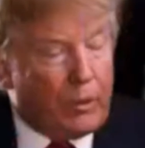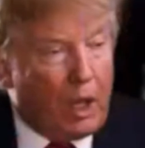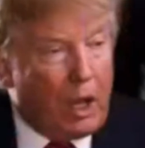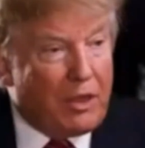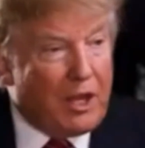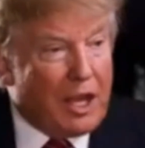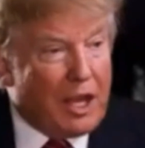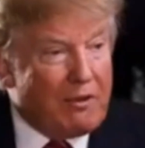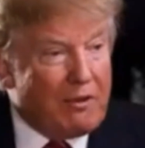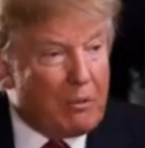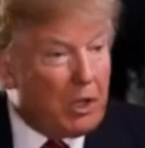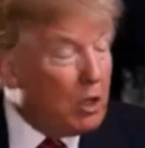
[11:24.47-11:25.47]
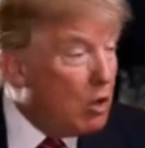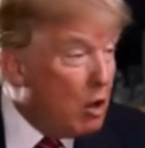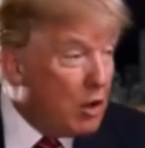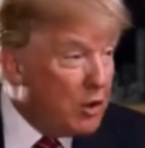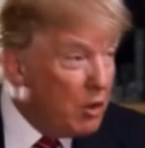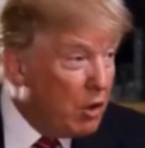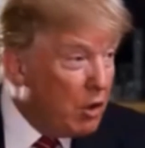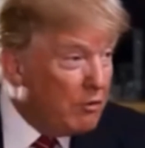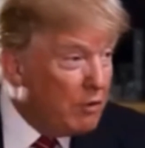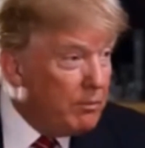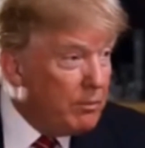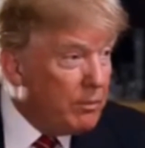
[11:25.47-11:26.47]
I think I have a bigger heart than all of them.
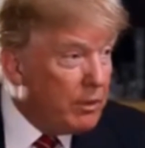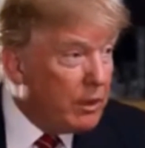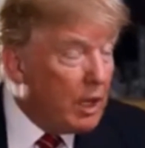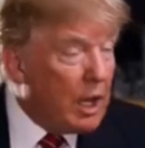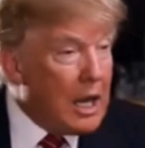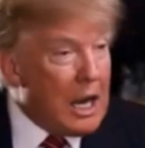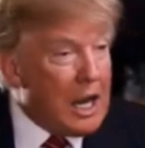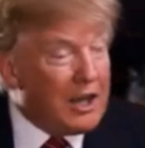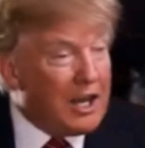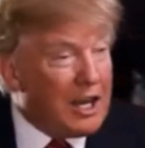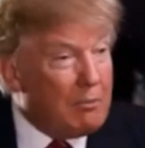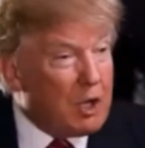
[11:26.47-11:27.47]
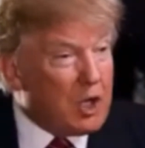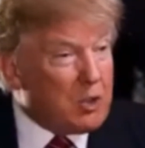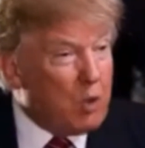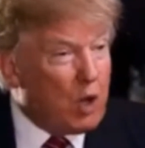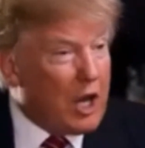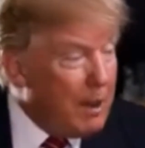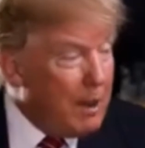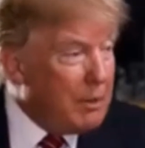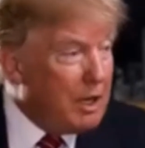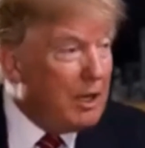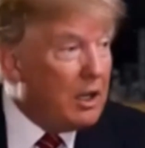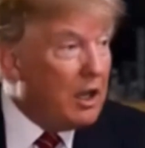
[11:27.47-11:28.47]
I think I'm much more competent
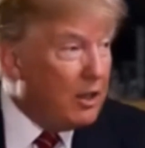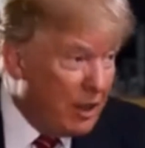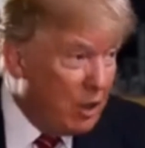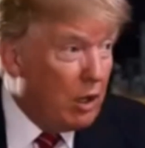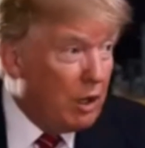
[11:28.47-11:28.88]
than all of